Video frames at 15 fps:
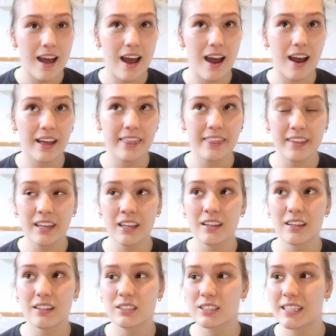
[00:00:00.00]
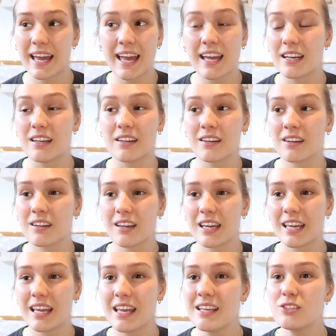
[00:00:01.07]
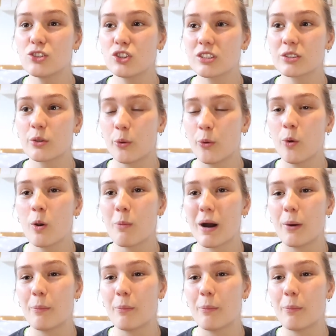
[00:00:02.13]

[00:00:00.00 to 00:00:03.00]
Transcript: I think again it is just all about